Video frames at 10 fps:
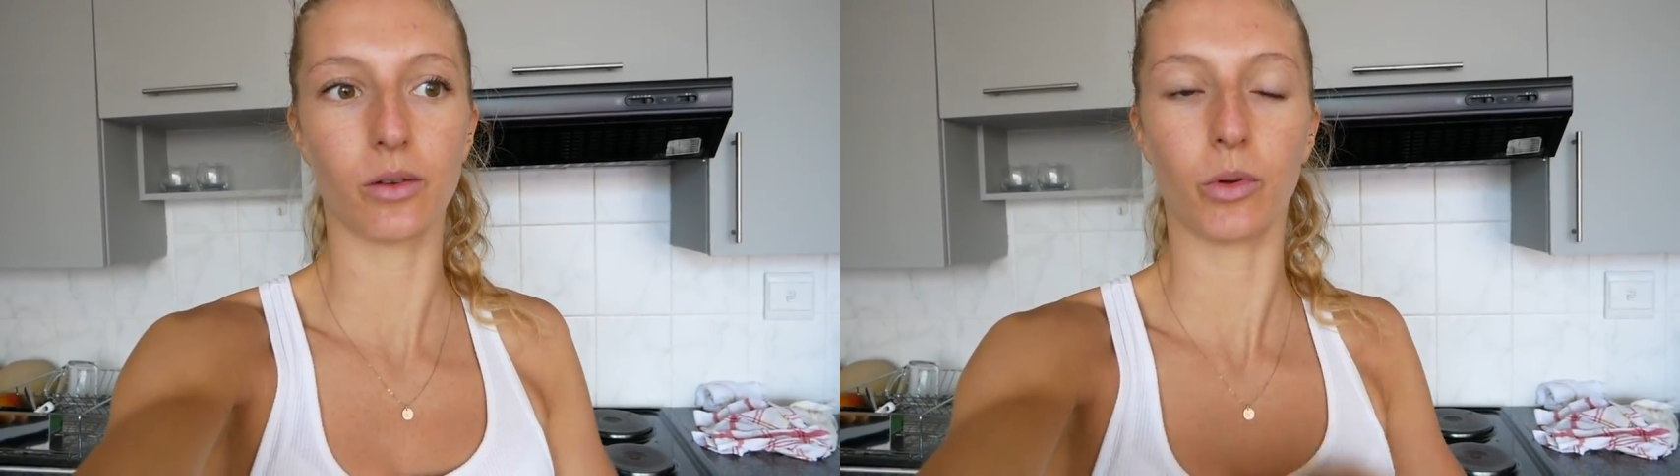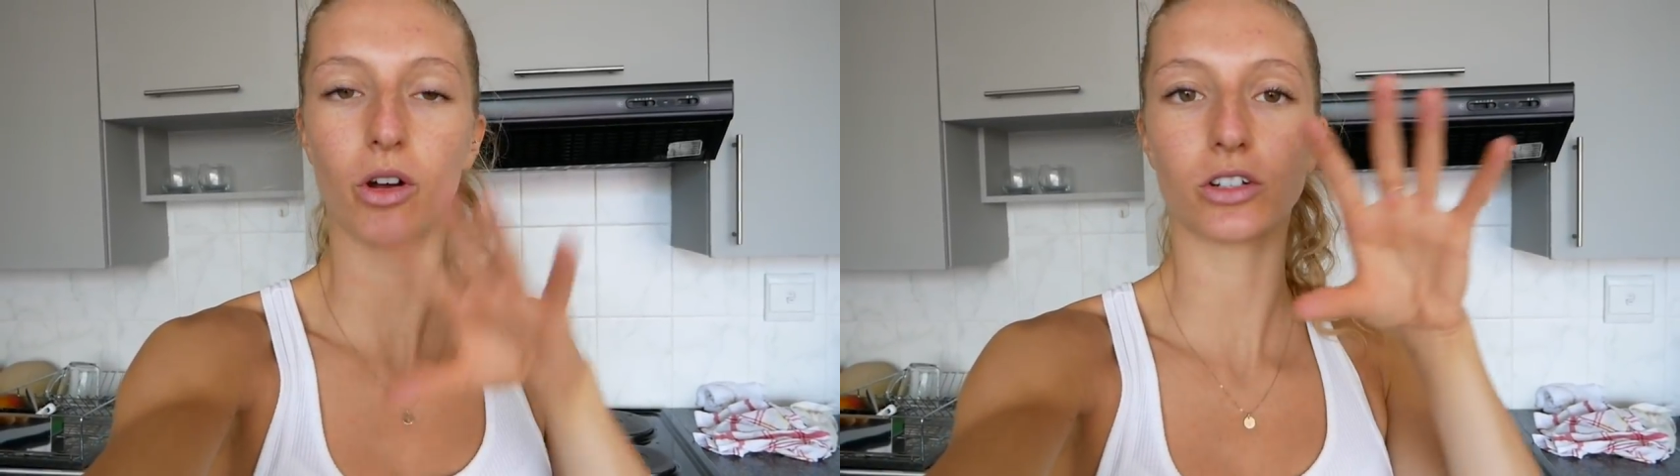
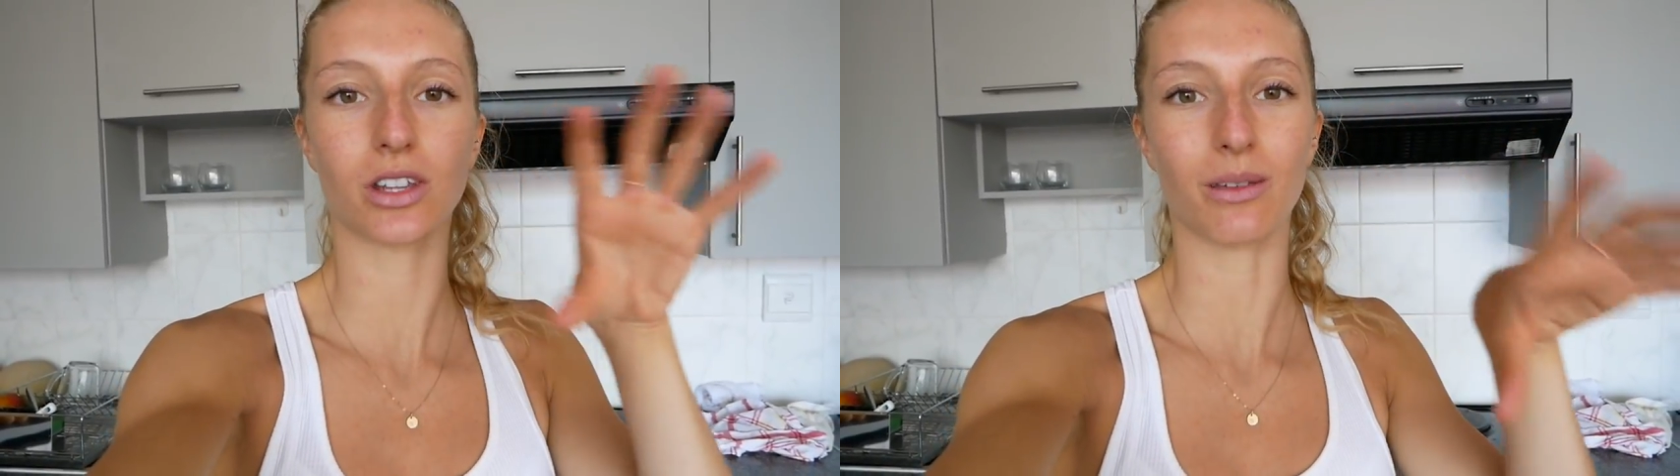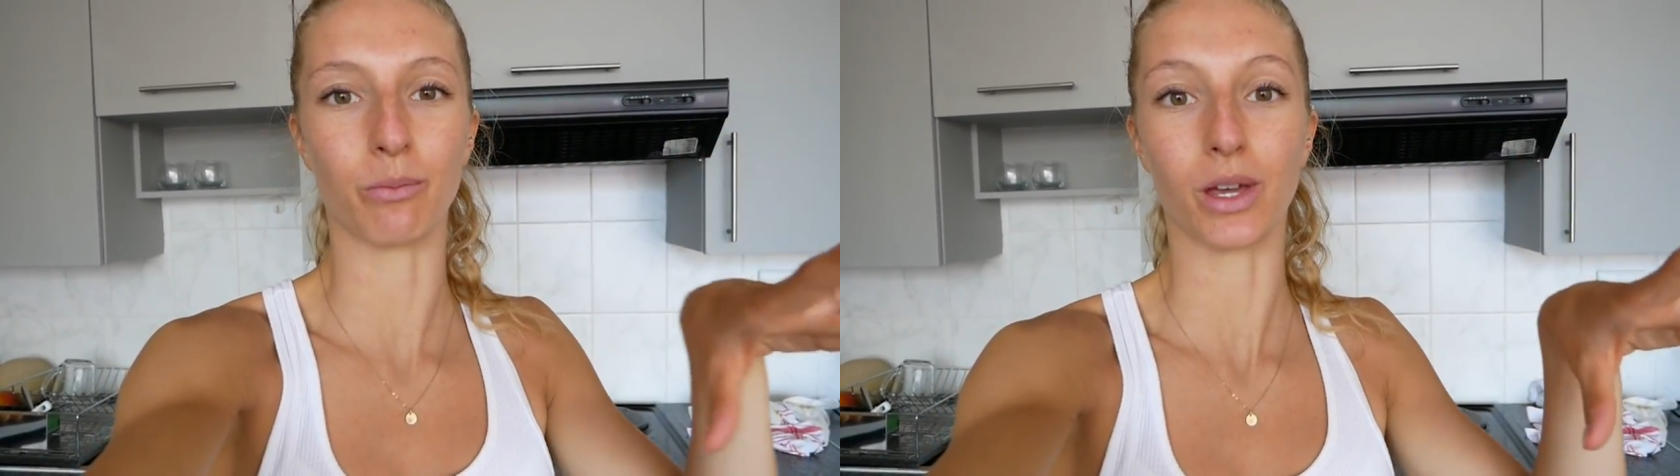we go to
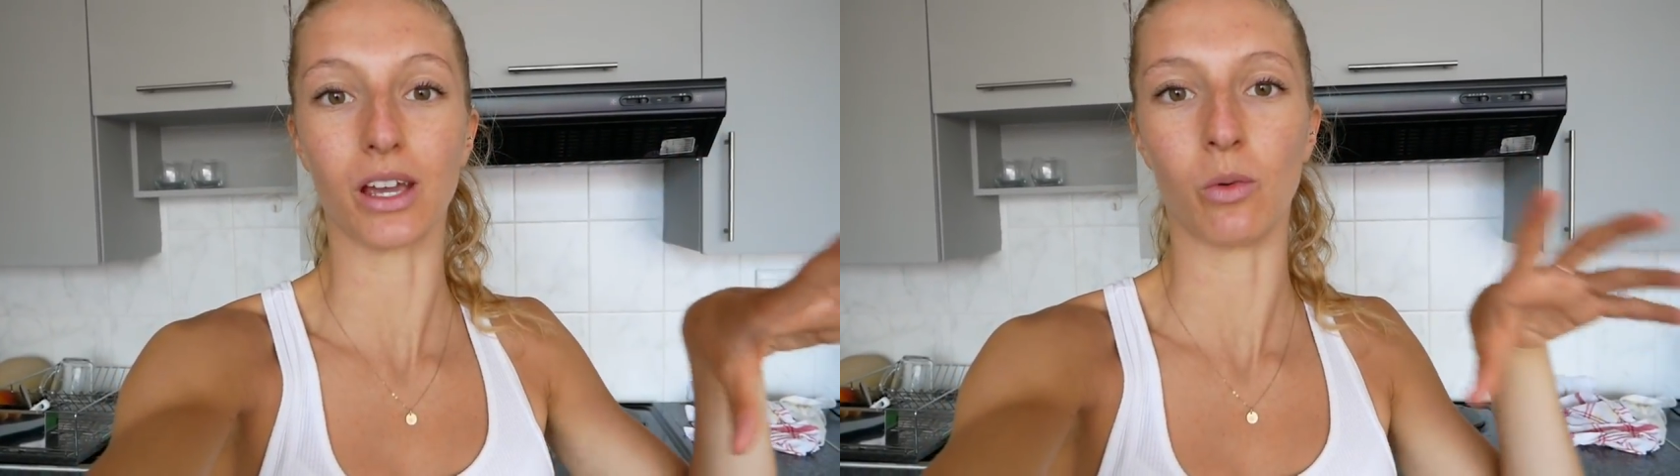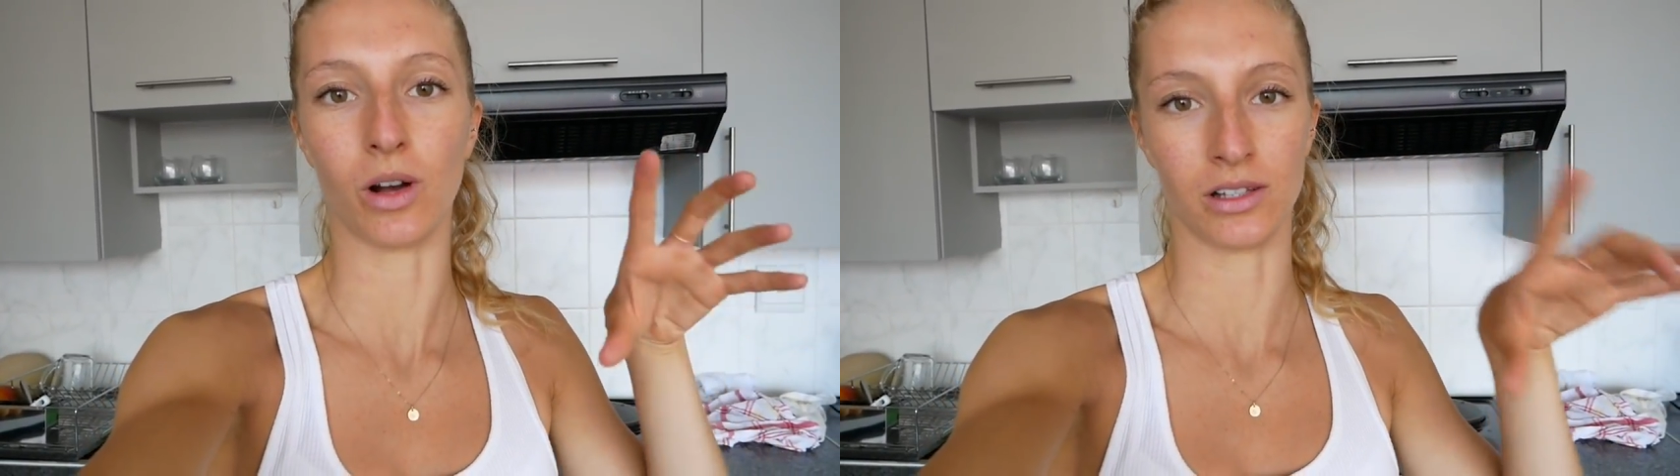the
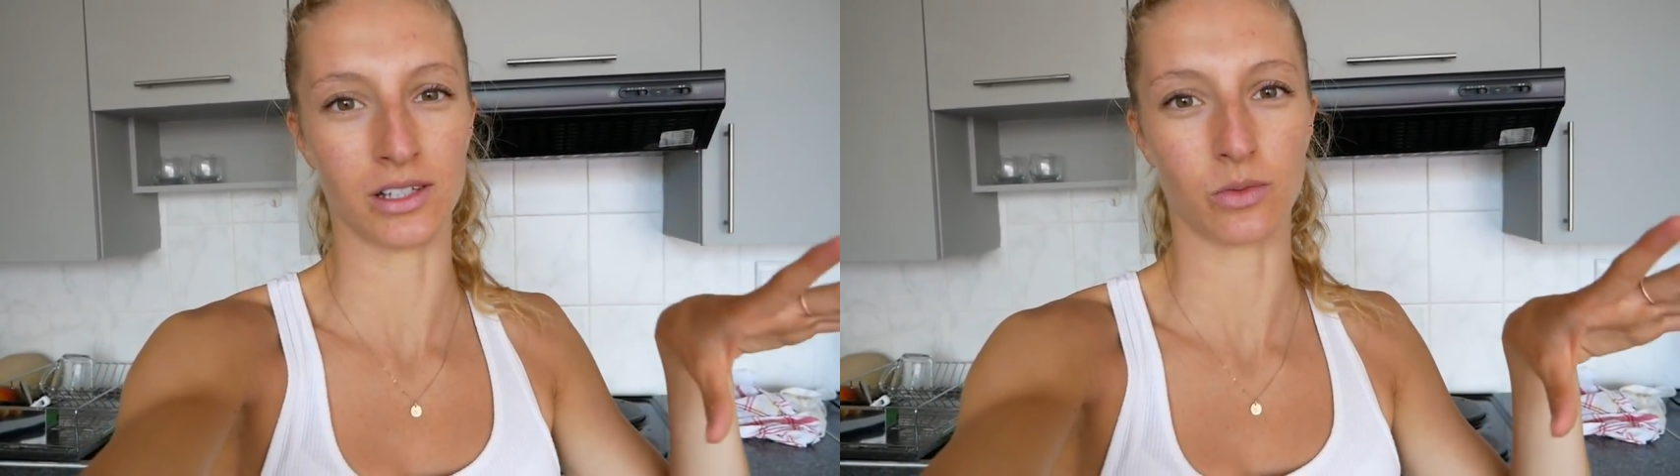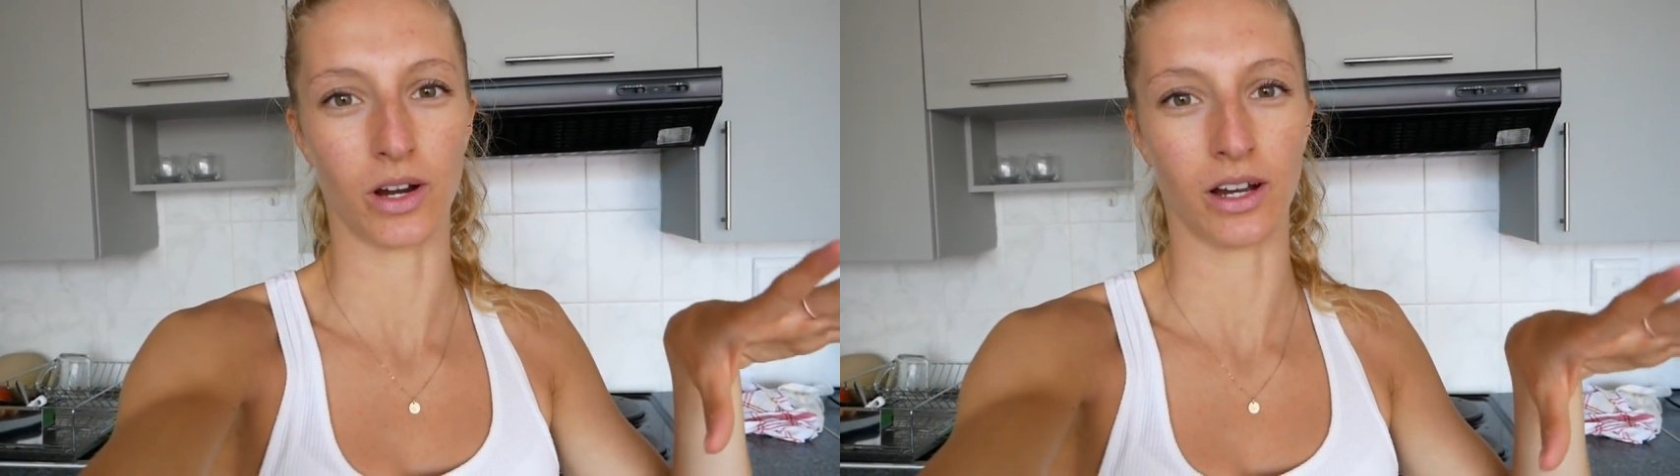big
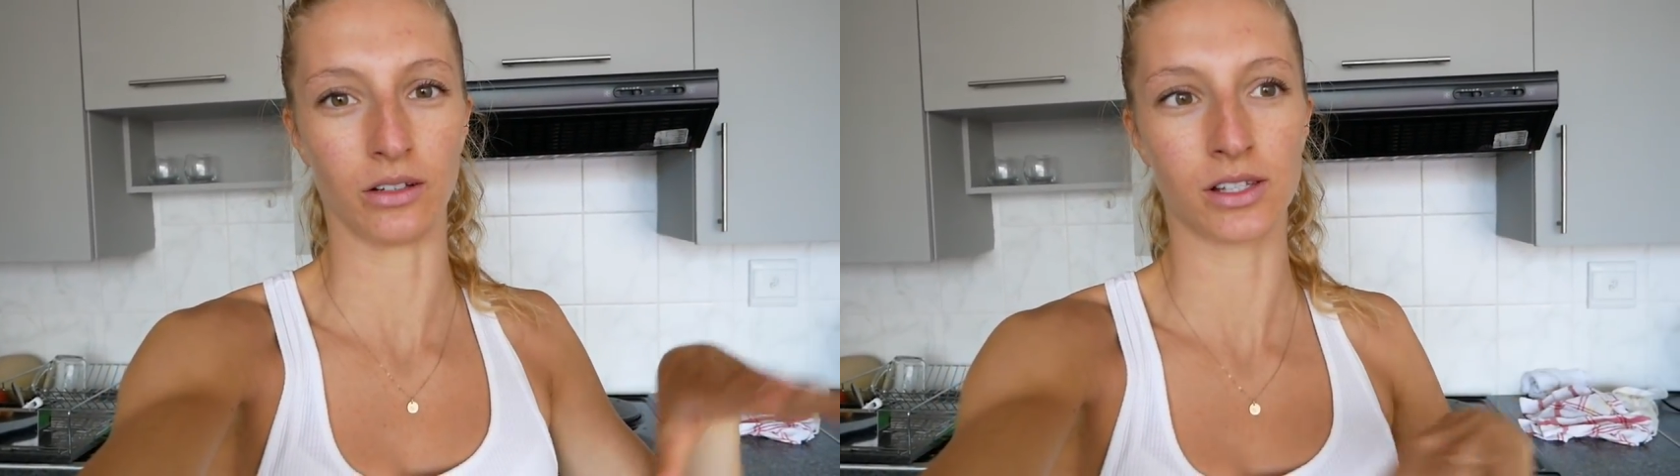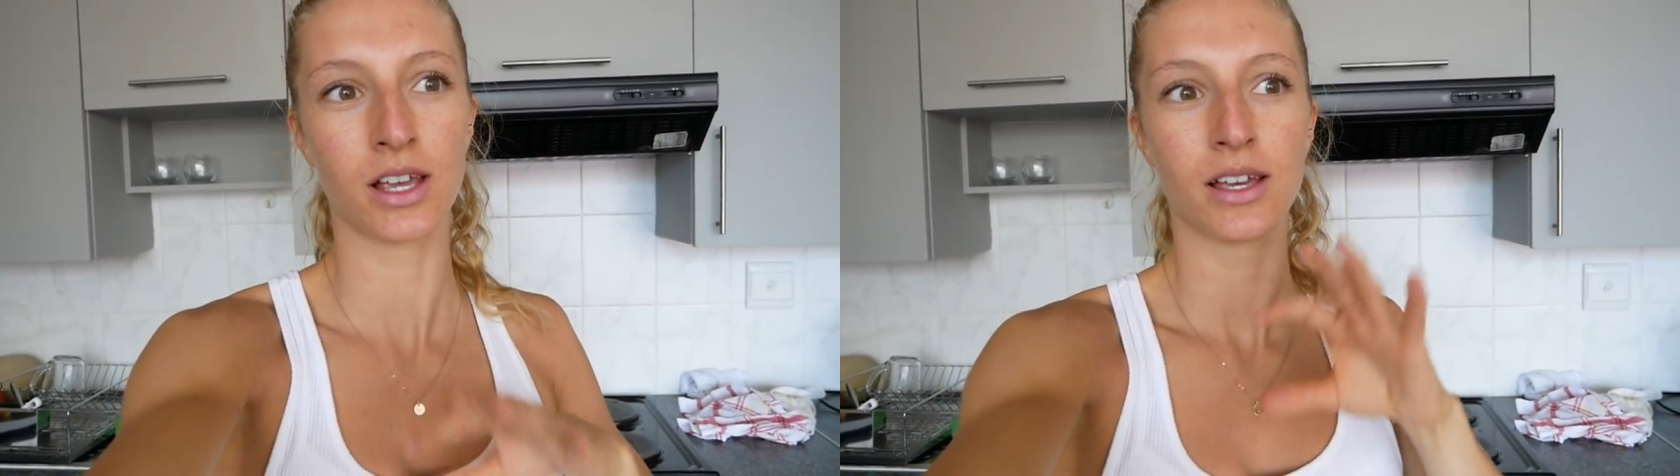Wellness
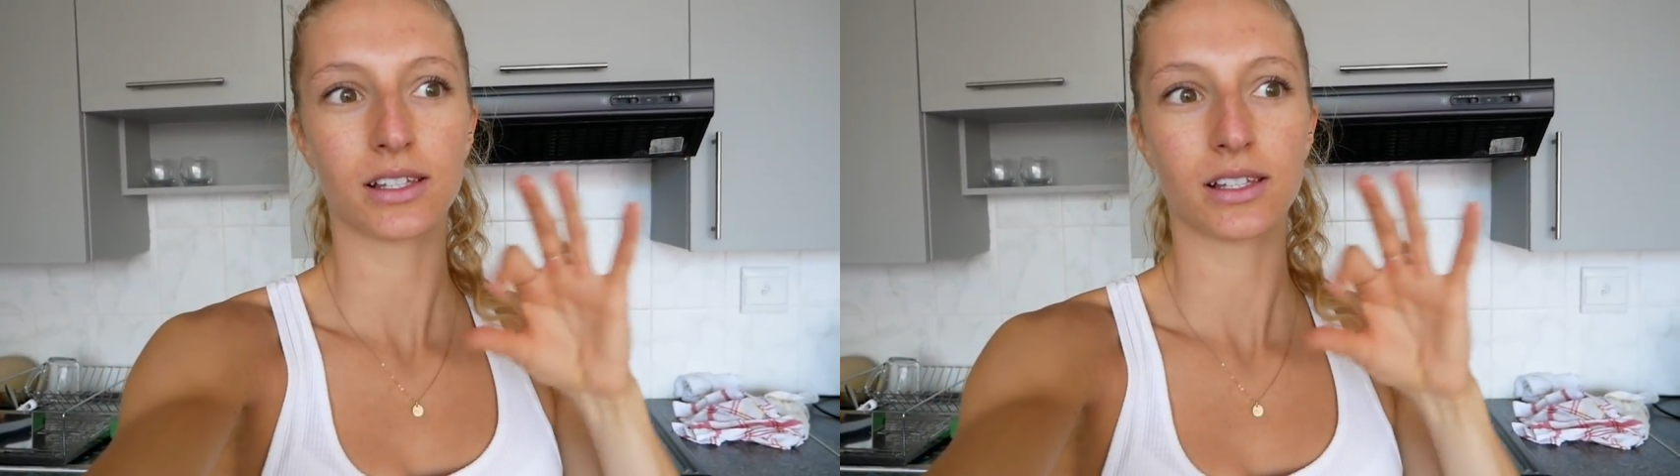Warehouse.